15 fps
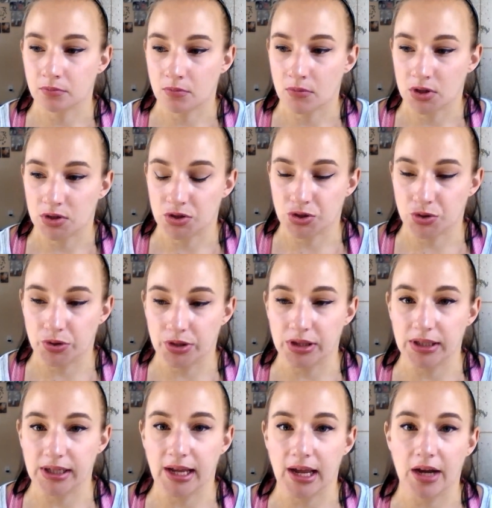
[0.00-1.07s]

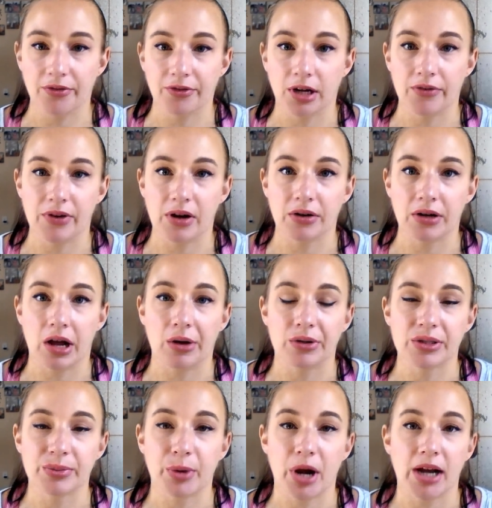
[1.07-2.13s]
Shortly after I found out I
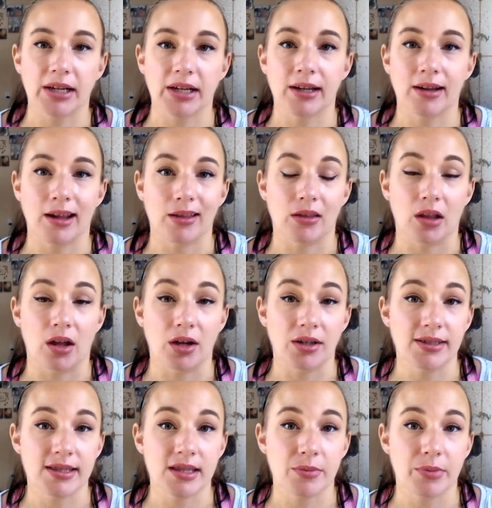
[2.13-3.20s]
was pregnant, I
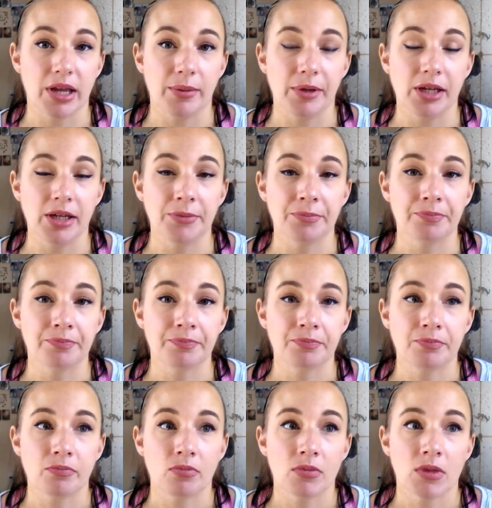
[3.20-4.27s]
lost the baby.
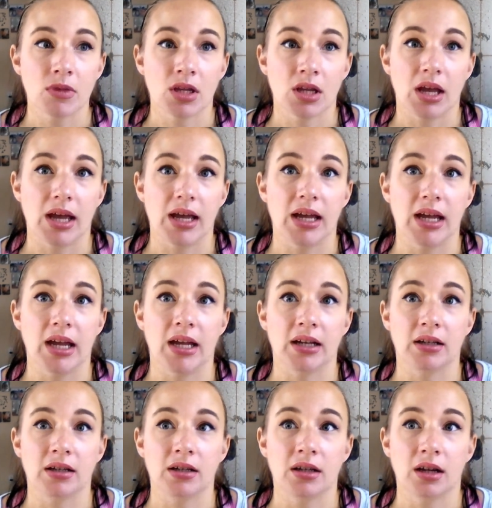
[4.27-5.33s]
And